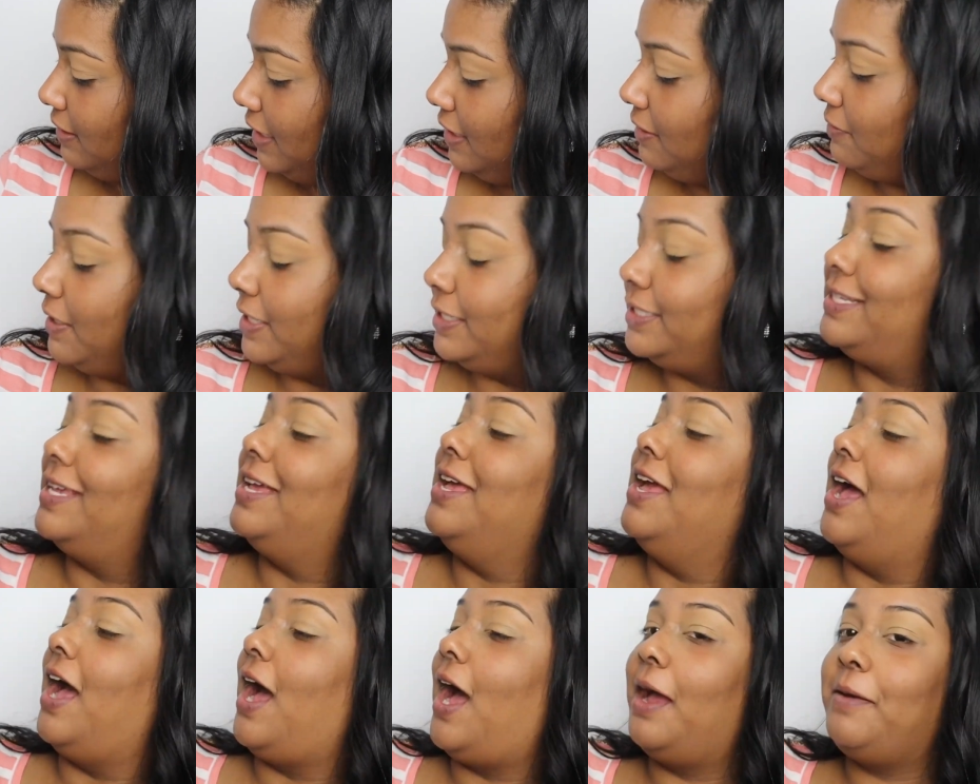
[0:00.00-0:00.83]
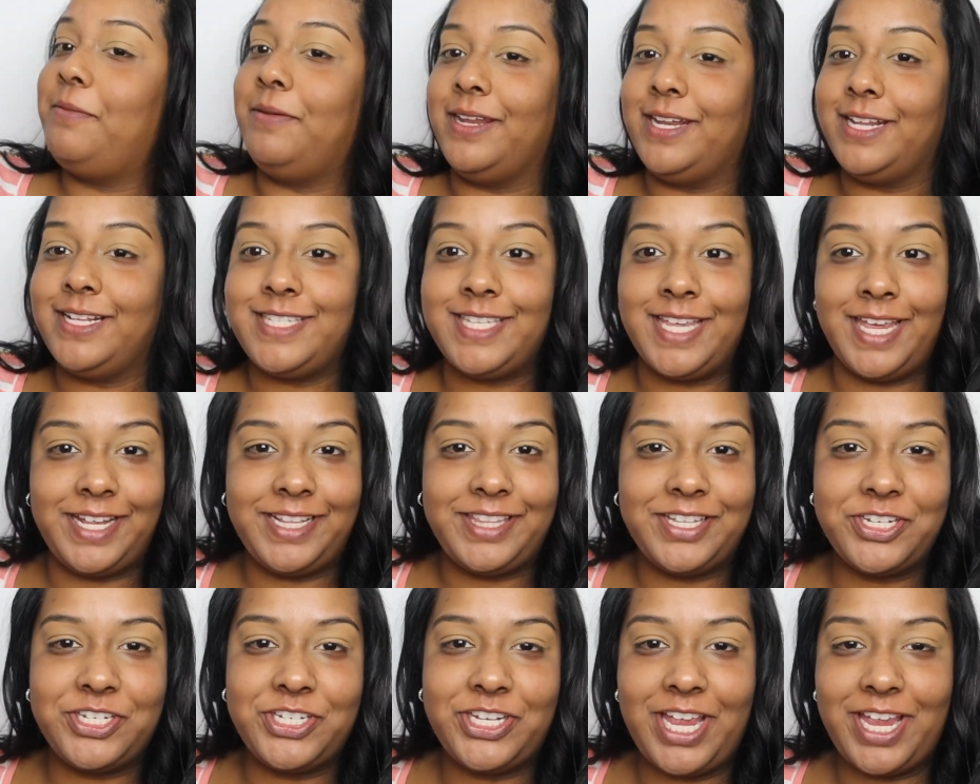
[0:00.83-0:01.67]
Anyways, I'm gonna take
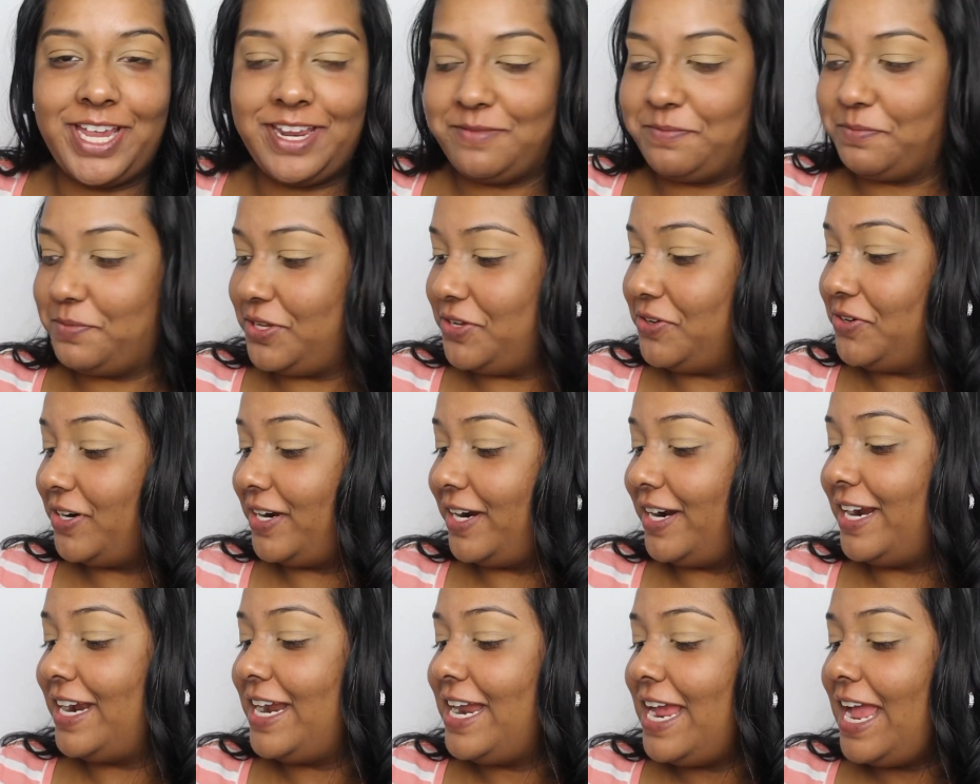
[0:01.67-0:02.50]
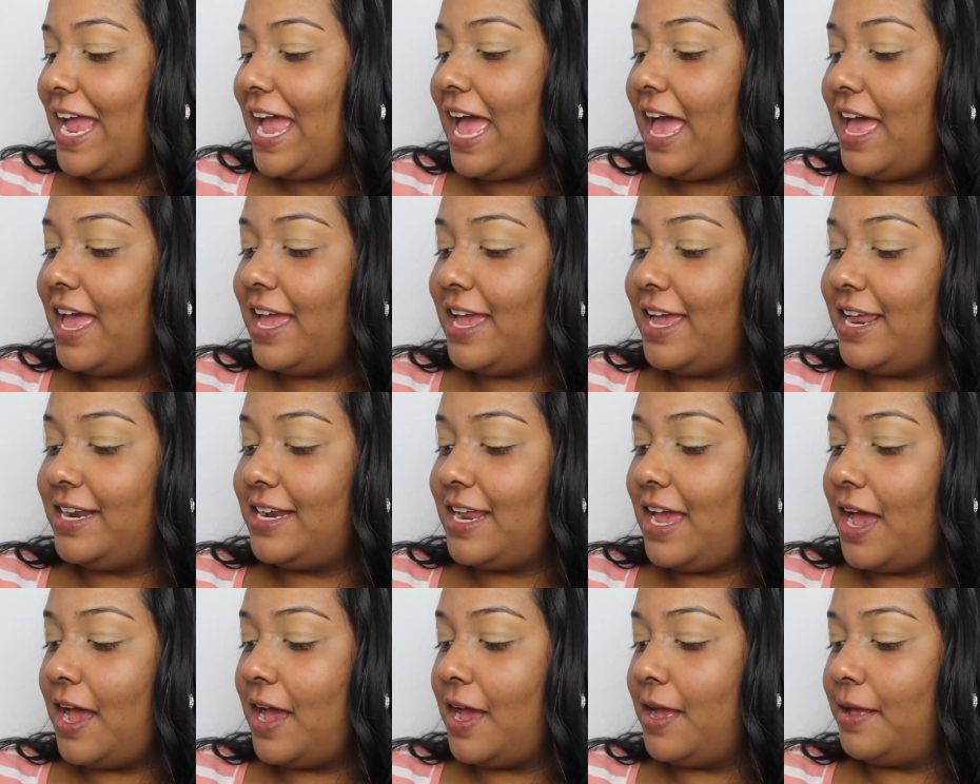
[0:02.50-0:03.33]
the shade Pewter and
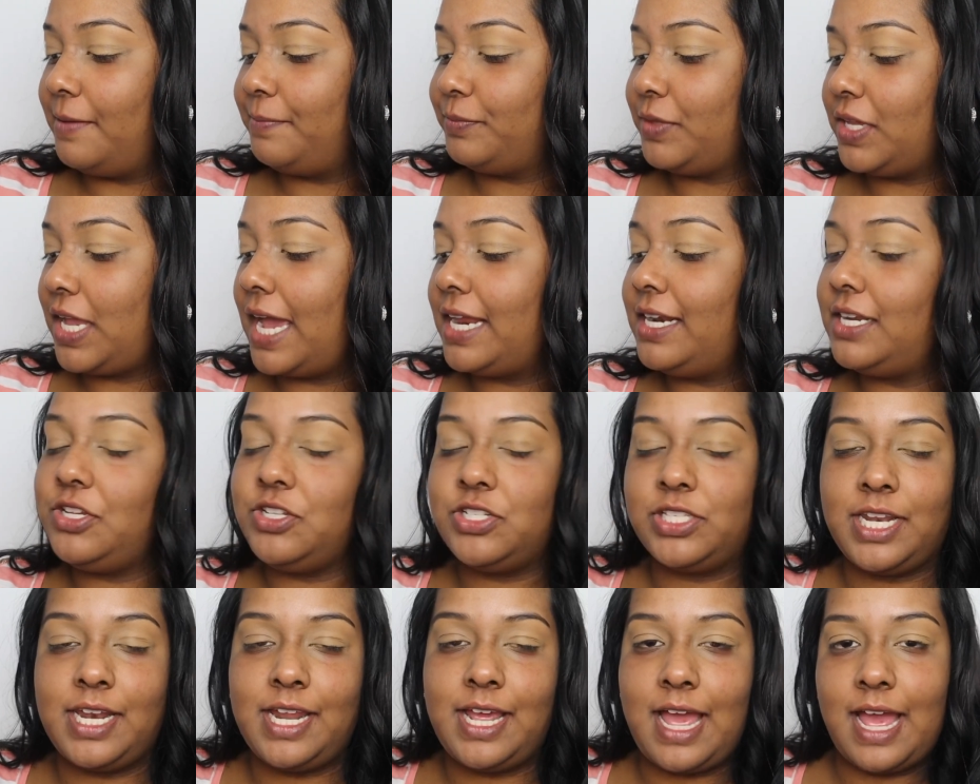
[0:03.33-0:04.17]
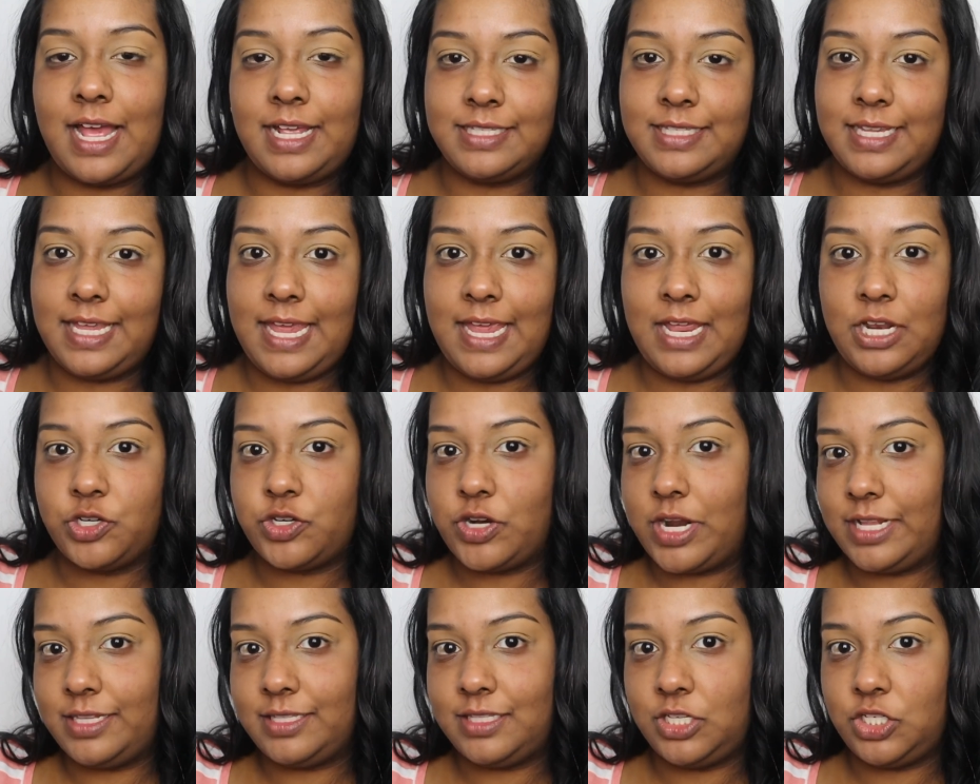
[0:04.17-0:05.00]
kind of use it as a
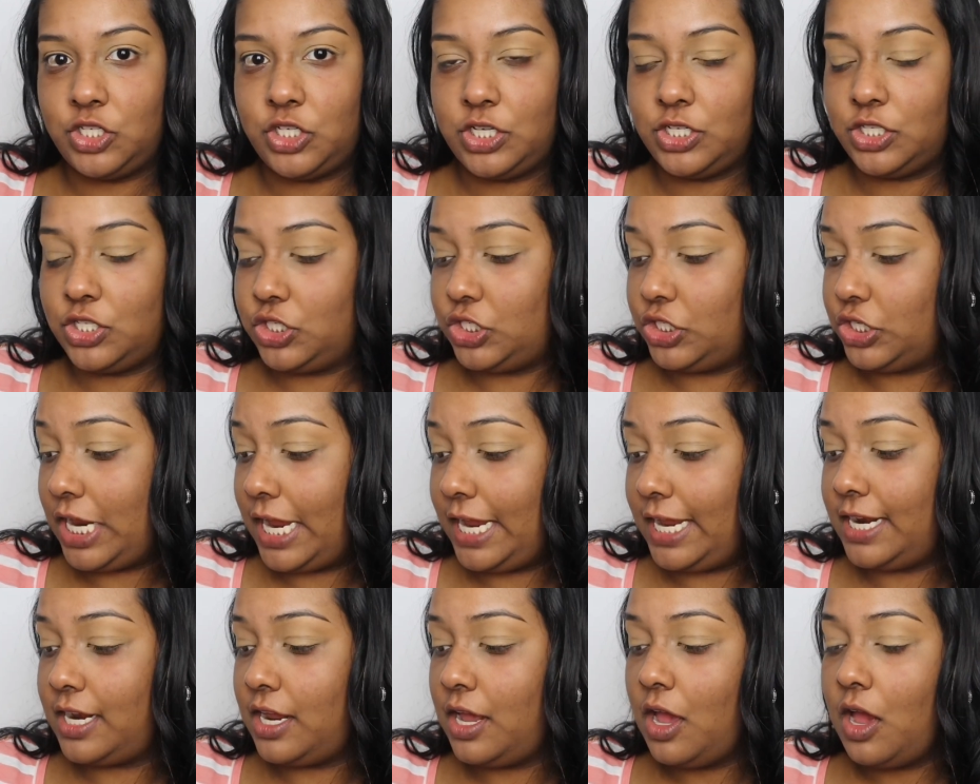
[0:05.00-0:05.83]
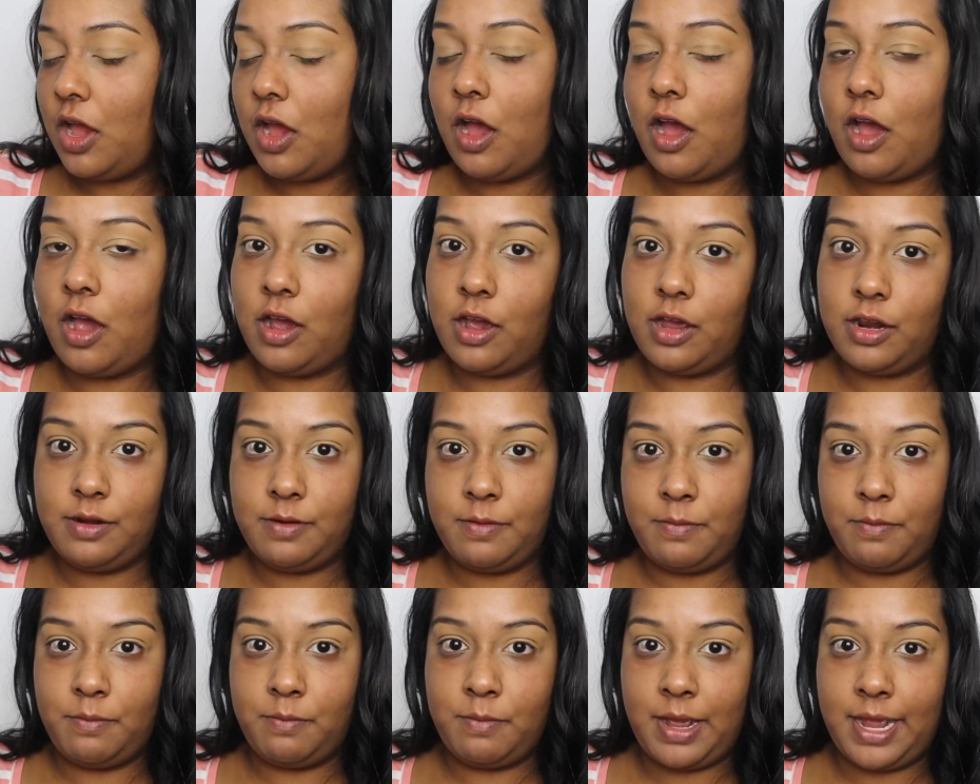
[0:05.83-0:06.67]
transition shade on
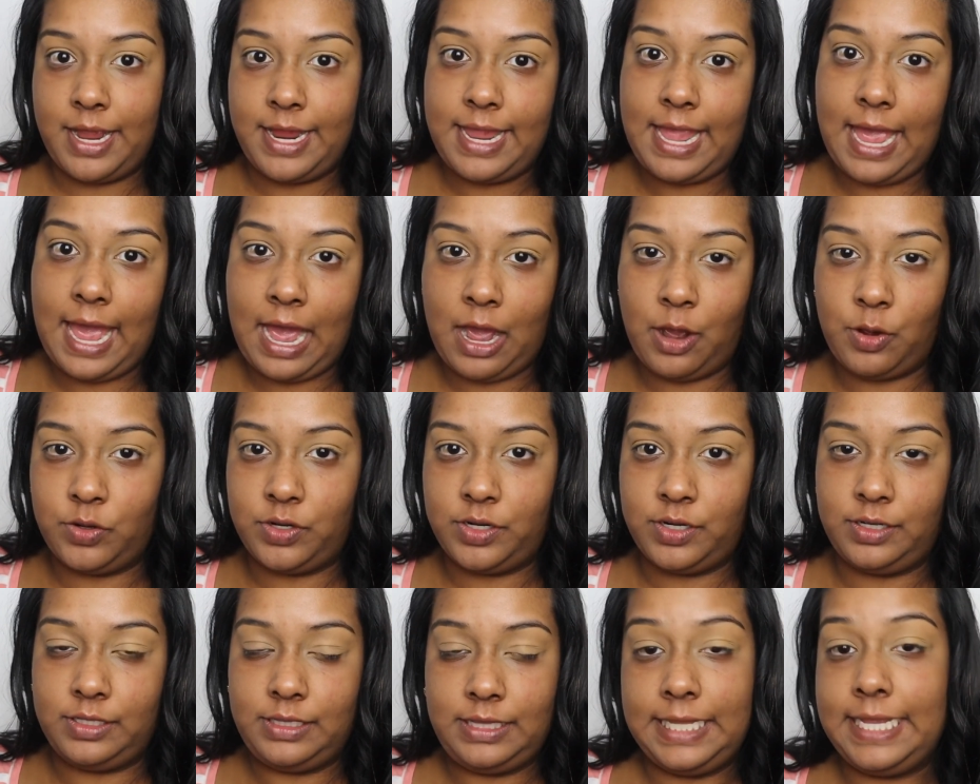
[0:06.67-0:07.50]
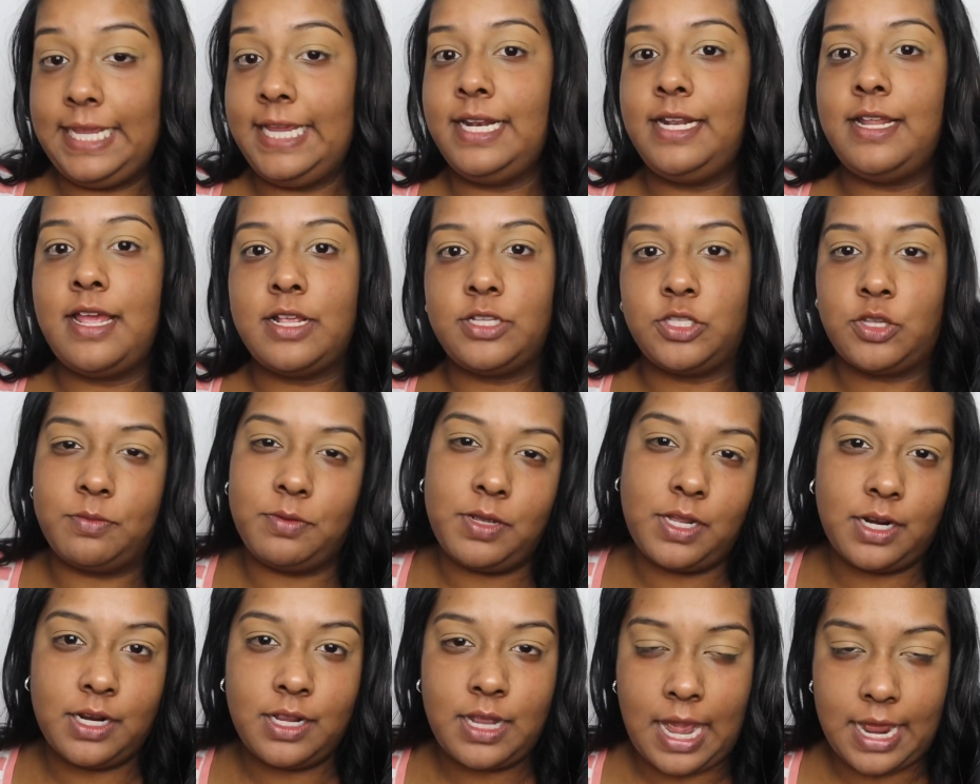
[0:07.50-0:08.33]
my outer lid. So I'm
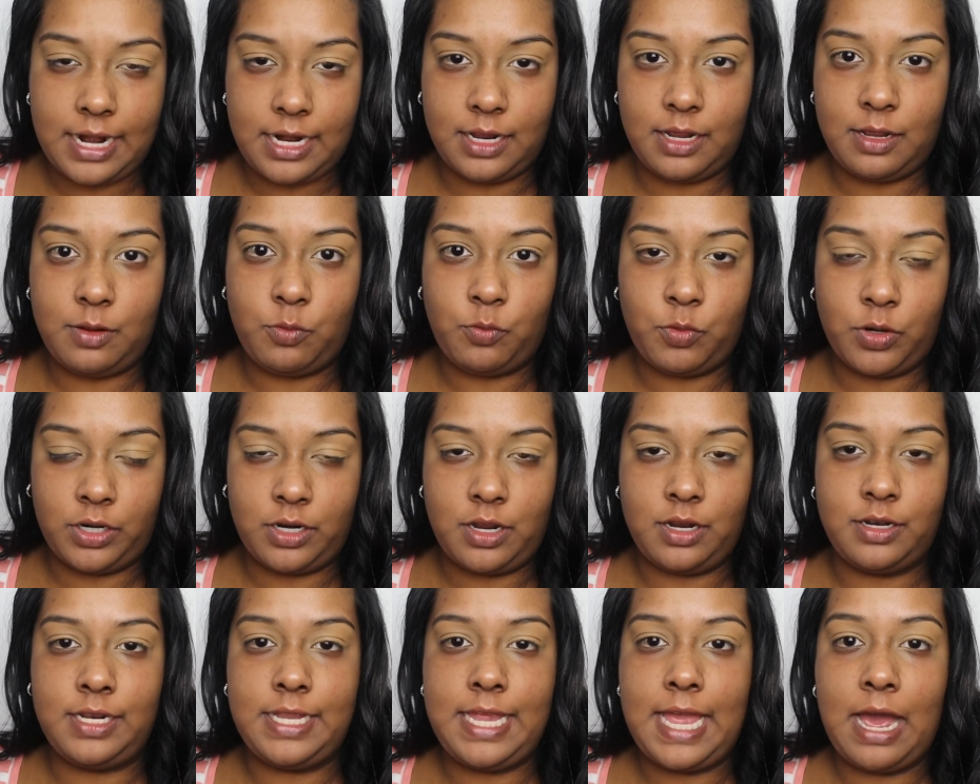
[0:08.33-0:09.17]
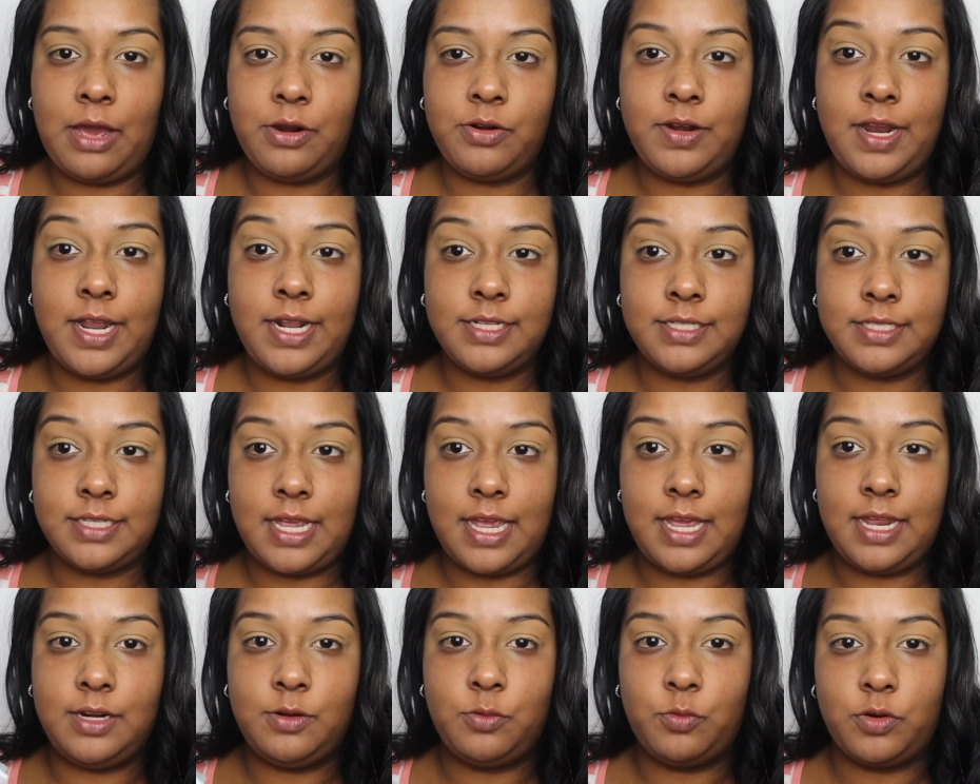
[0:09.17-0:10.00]
gonna kind of work on the outer ends
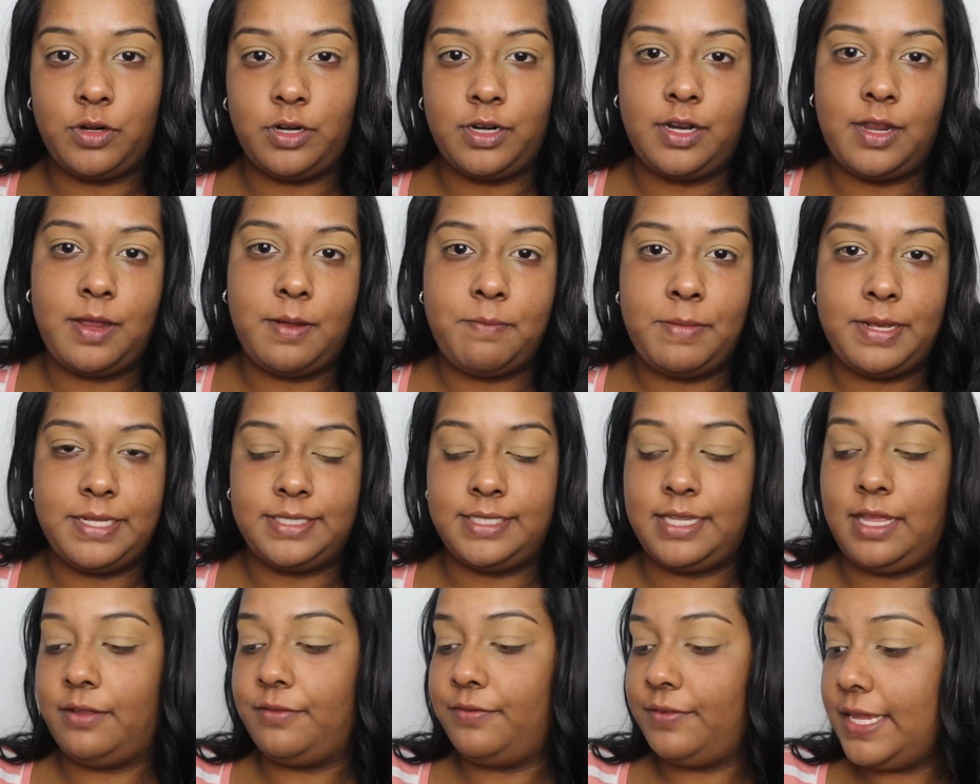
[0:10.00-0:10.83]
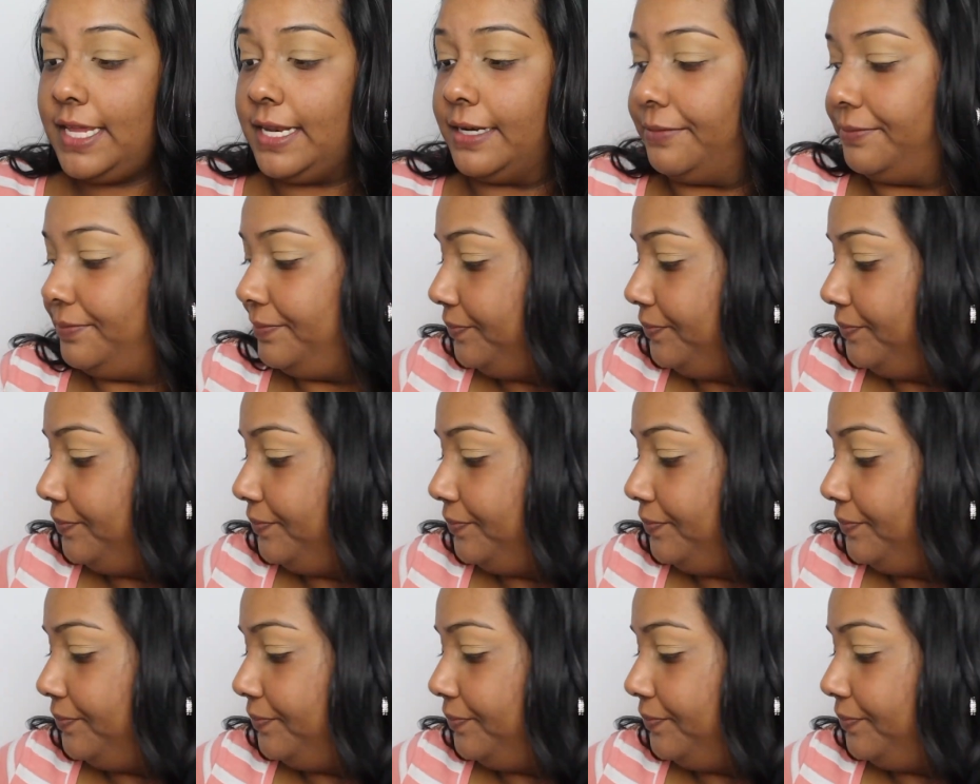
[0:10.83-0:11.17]
and work myself in.